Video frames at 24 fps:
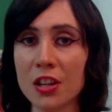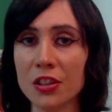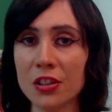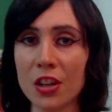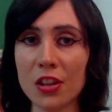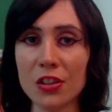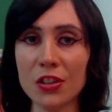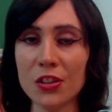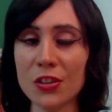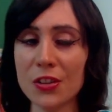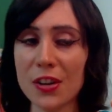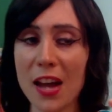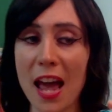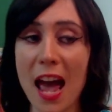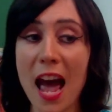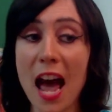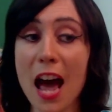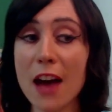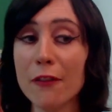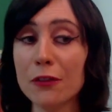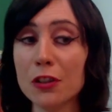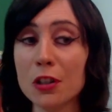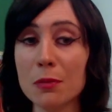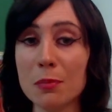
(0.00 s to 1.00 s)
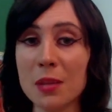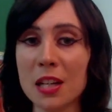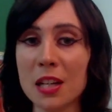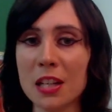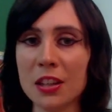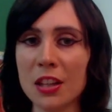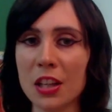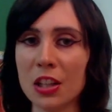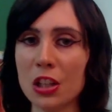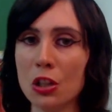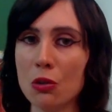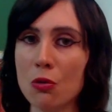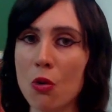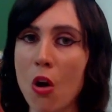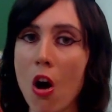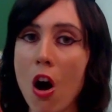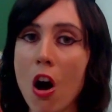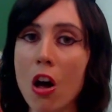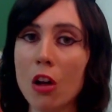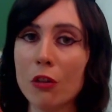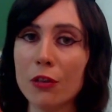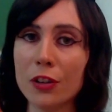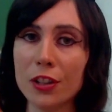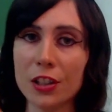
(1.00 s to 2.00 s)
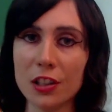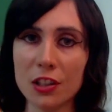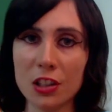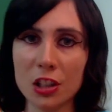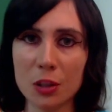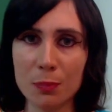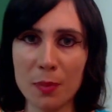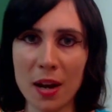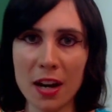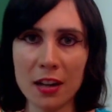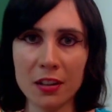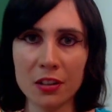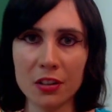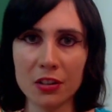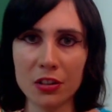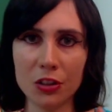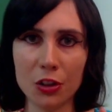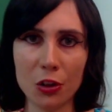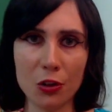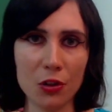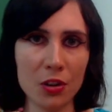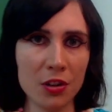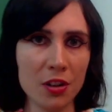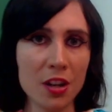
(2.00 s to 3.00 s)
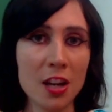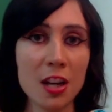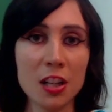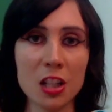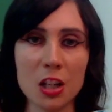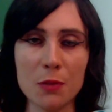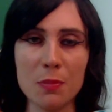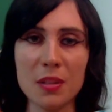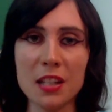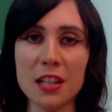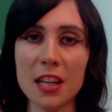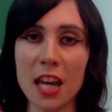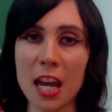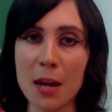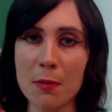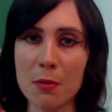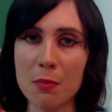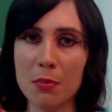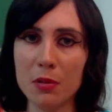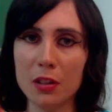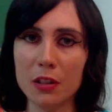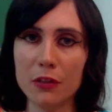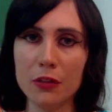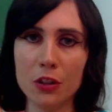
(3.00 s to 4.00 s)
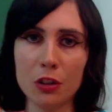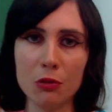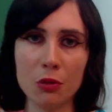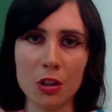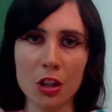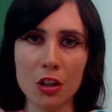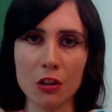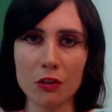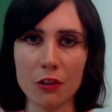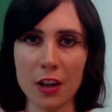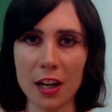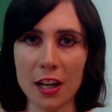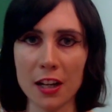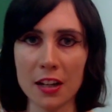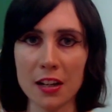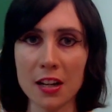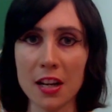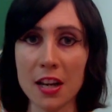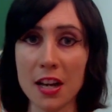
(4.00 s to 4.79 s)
doesn't have to mean that you already expect a student to be capable of doing great.